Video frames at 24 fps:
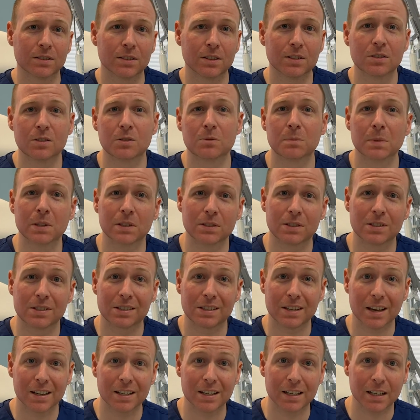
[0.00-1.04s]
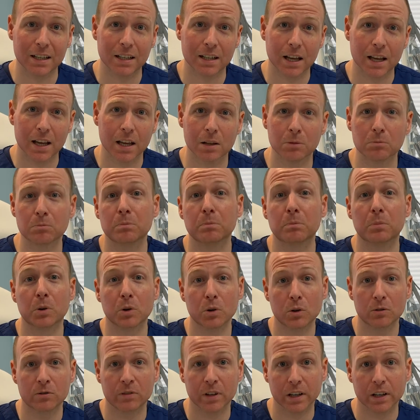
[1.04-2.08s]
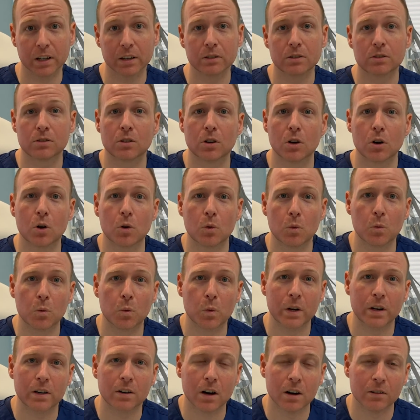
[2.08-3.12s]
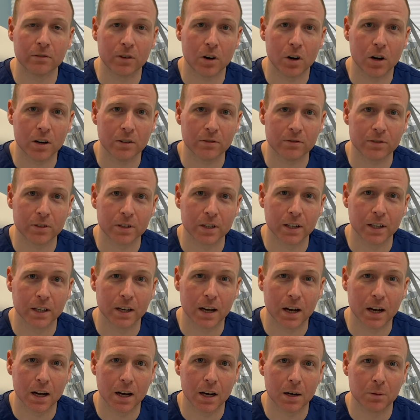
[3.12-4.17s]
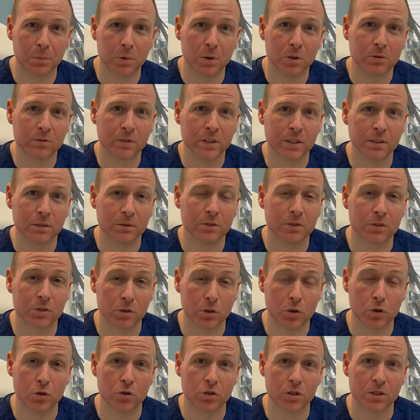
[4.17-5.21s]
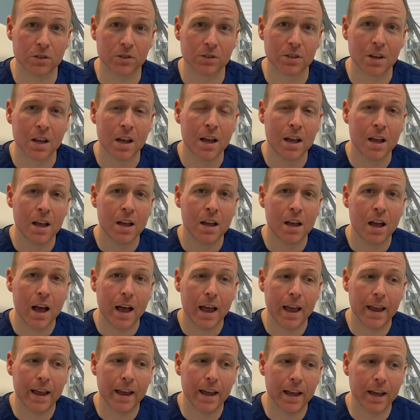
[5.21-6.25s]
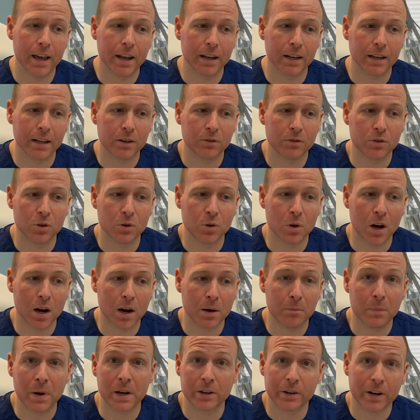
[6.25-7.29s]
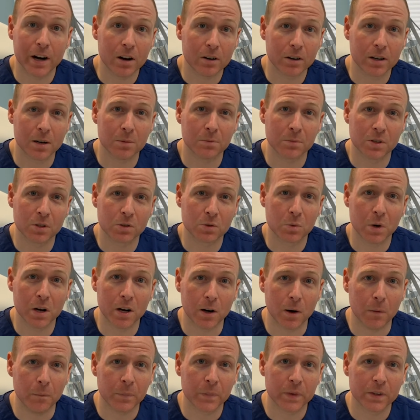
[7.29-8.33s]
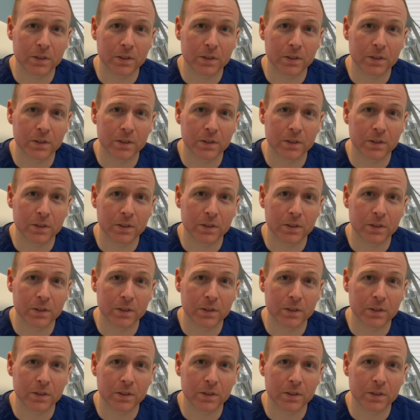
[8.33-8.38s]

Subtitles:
This has been studied and proven, so we love offering proven solutions, and it gives you better outcomes as well.